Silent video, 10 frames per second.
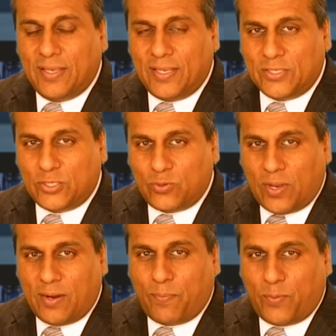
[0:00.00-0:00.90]
is
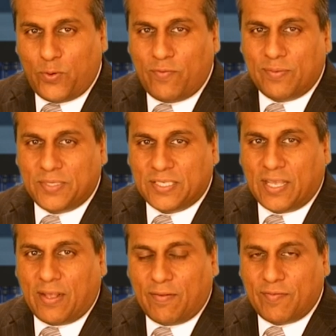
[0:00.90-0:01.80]
trying to prove
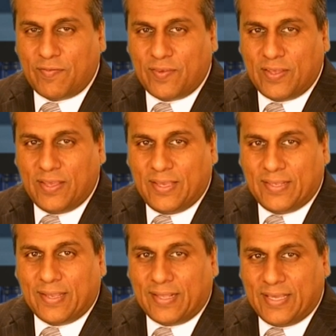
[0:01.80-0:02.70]
himself
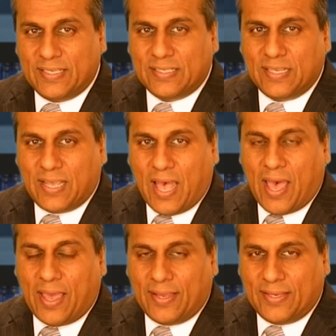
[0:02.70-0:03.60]
that he's the
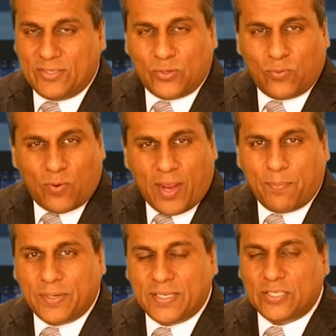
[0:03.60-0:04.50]
guy, he's the
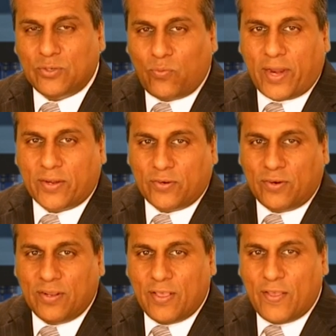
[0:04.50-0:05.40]
right police
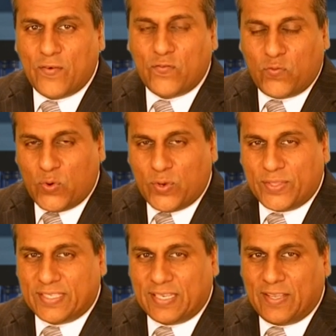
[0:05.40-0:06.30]
director for
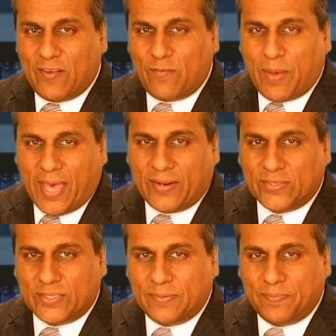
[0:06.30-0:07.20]
the city of
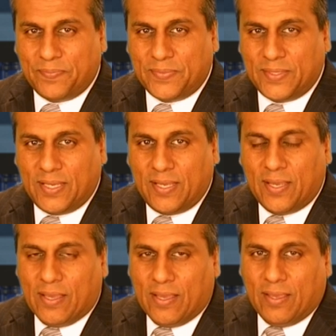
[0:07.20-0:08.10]
Paterson.
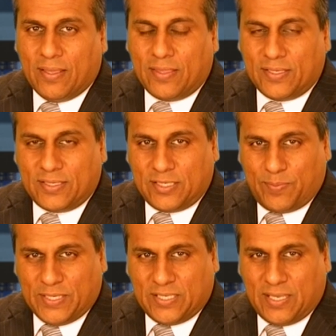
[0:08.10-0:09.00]
This is
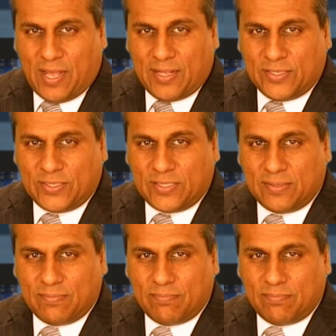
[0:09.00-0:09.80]
Speziale's,